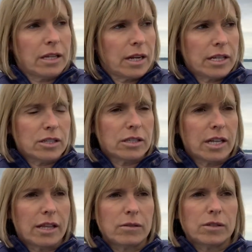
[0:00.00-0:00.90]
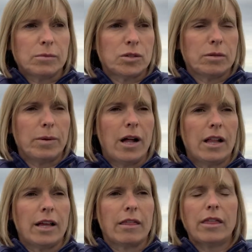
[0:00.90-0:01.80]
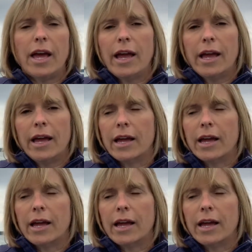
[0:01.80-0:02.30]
and I just thought that was the most appalling thing.